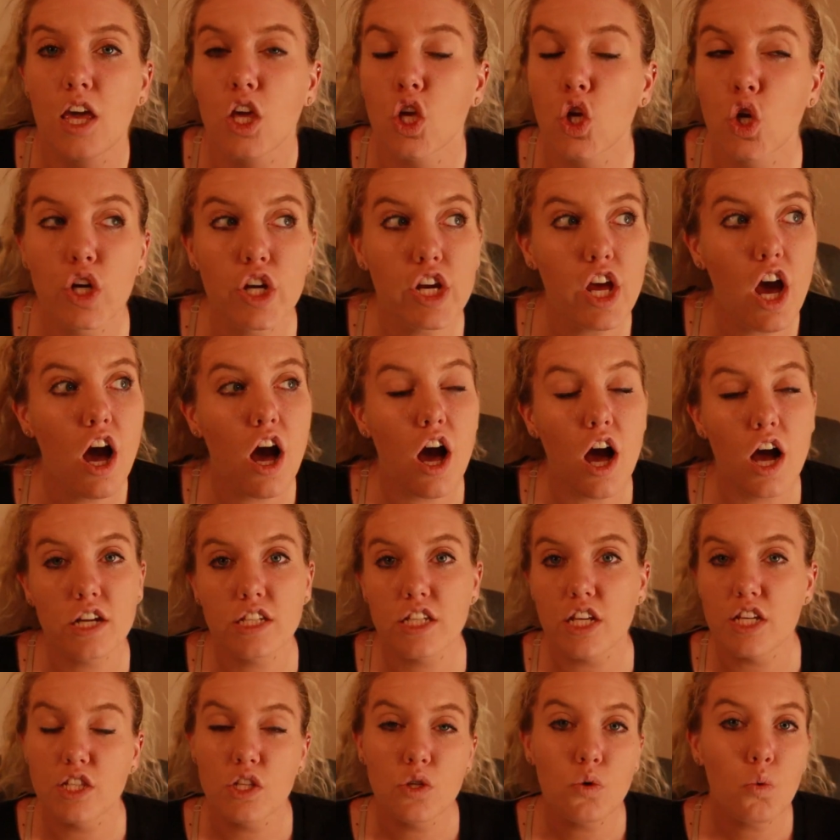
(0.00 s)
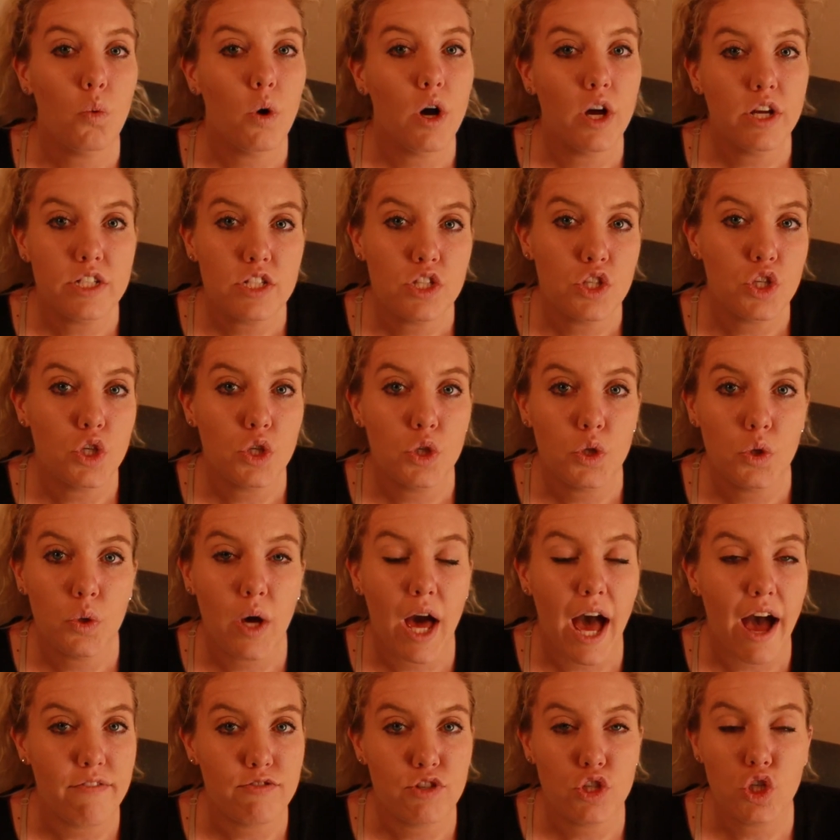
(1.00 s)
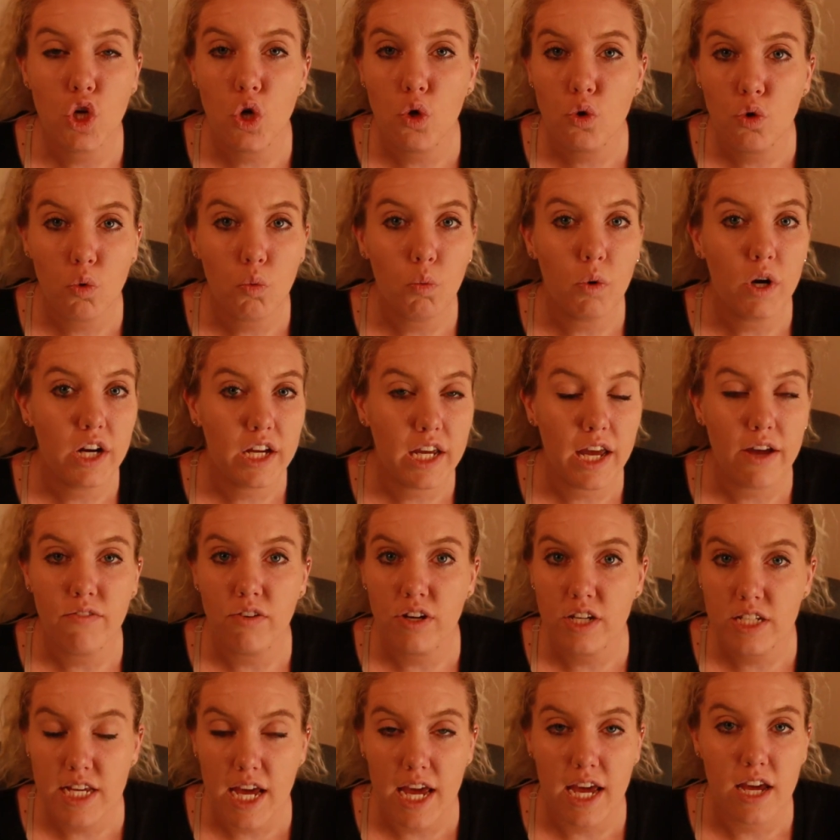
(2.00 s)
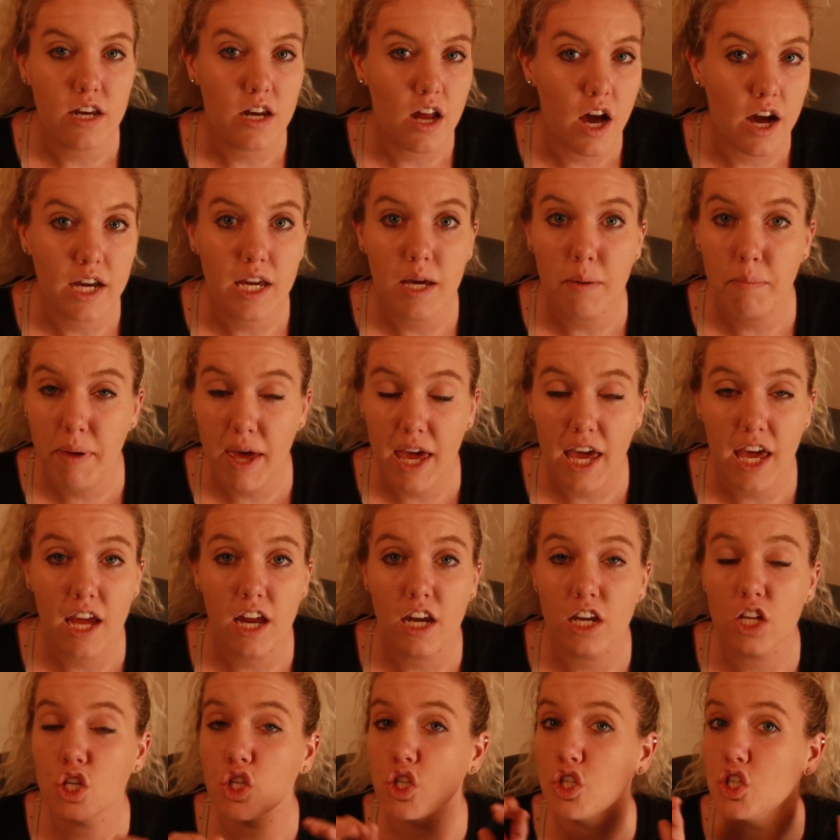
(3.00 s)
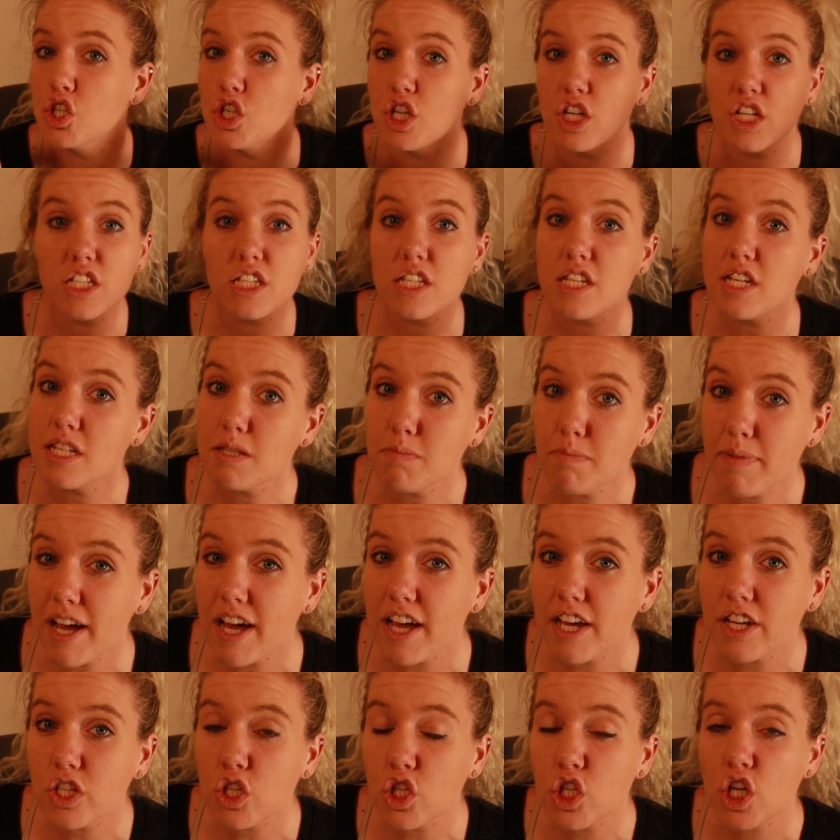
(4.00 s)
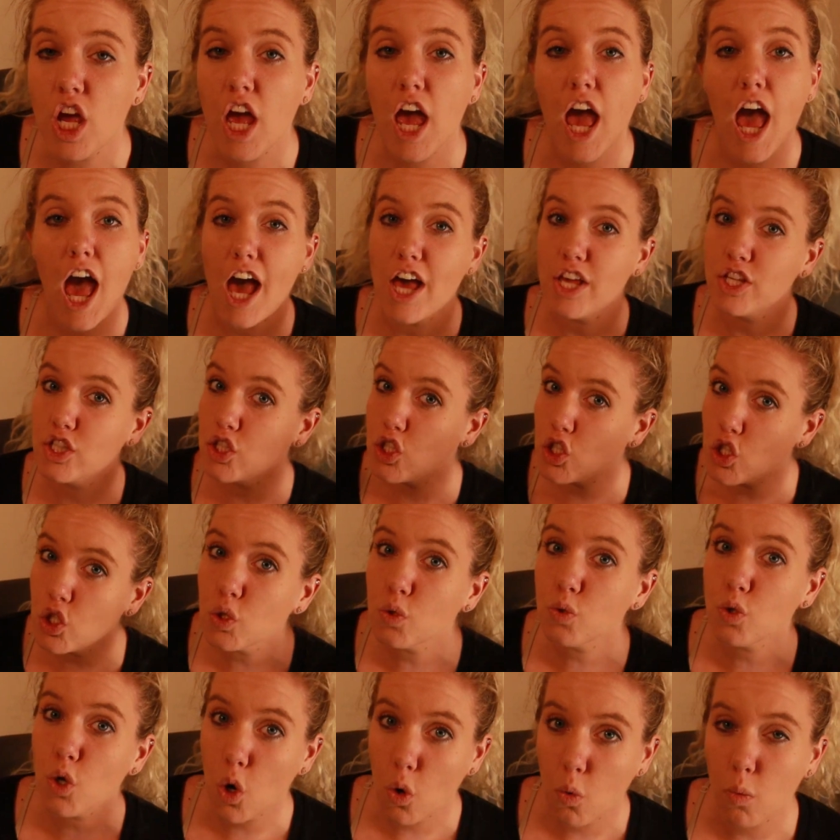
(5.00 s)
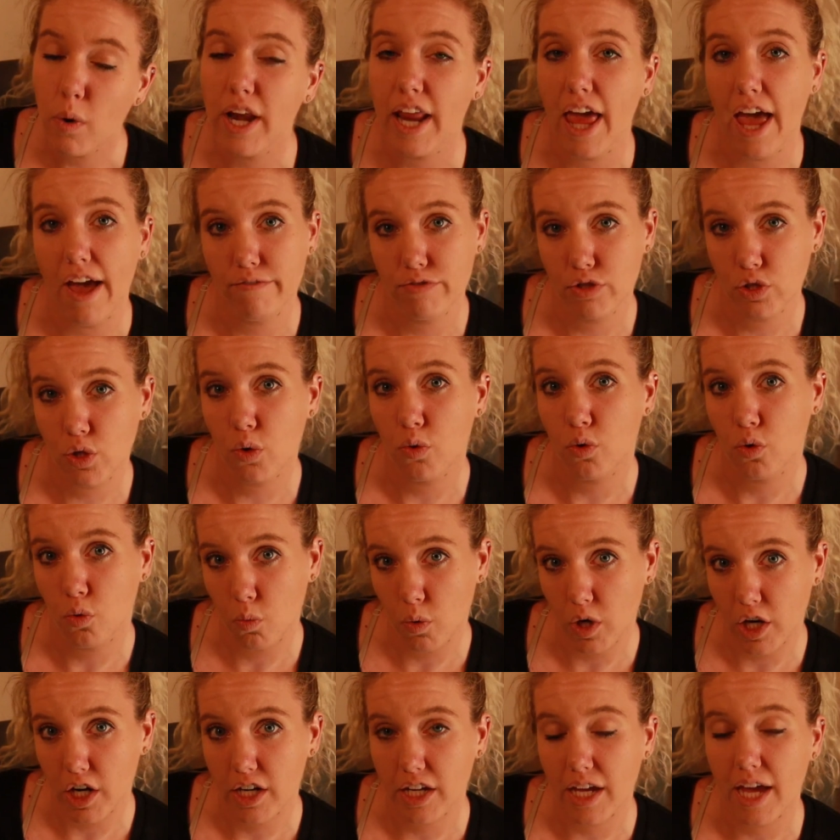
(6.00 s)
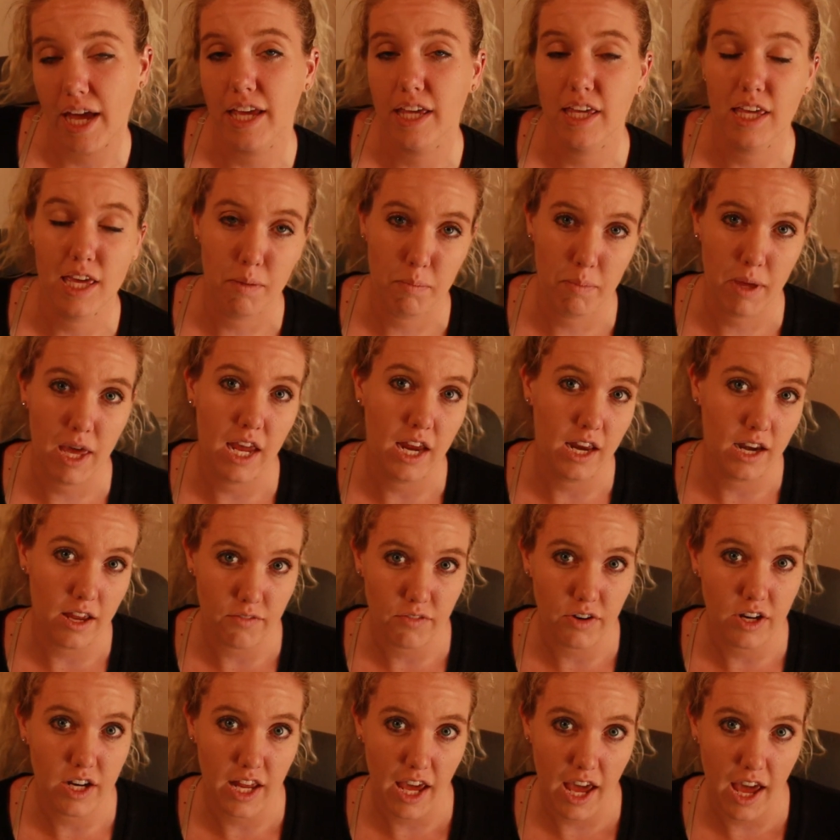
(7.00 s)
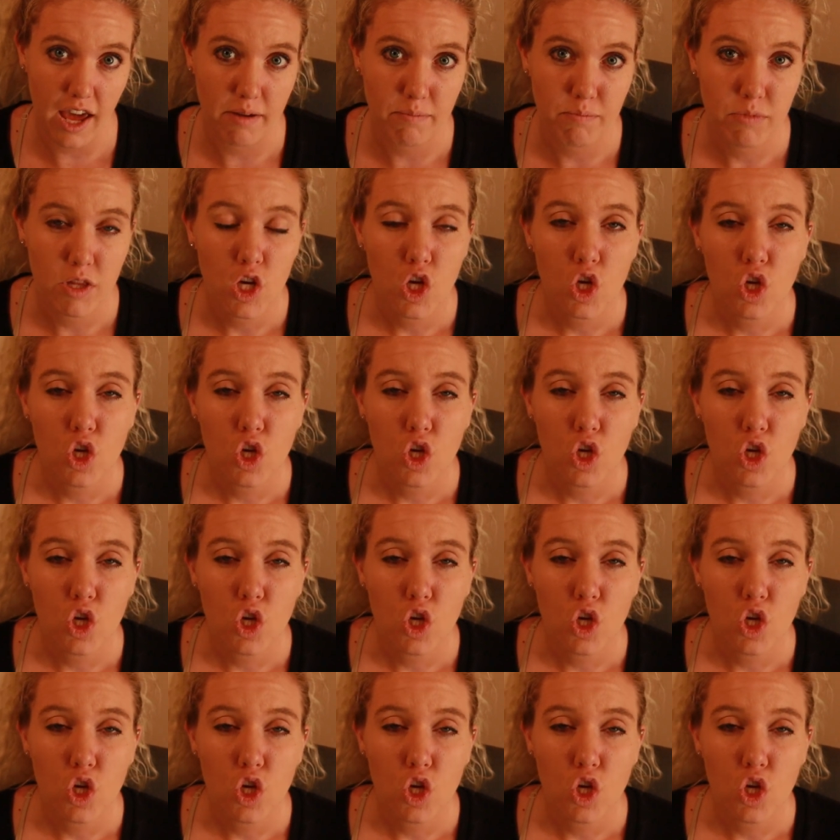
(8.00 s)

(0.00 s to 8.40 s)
Your dog doesn't want to have to go to work every day and not get paid just as much as you don't want to have to go to work and get paid every day.